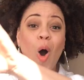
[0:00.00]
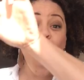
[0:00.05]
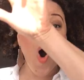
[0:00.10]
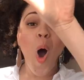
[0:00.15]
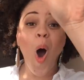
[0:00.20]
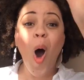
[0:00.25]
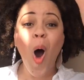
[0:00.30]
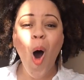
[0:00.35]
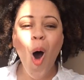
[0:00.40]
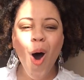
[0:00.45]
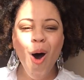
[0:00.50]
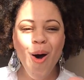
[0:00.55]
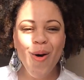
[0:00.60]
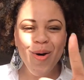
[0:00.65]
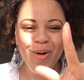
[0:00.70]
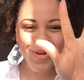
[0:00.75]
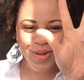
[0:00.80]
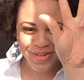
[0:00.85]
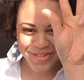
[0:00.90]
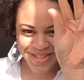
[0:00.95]

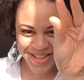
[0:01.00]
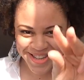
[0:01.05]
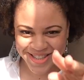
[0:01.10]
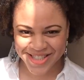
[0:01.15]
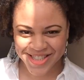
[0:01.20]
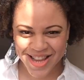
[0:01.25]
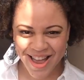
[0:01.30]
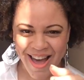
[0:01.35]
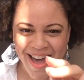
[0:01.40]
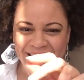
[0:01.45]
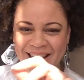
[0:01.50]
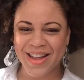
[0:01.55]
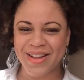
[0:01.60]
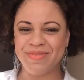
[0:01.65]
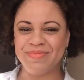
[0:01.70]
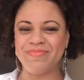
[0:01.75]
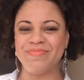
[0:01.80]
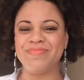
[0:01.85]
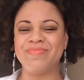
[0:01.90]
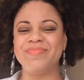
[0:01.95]
all the
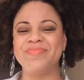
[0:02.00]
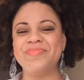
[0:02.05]
time.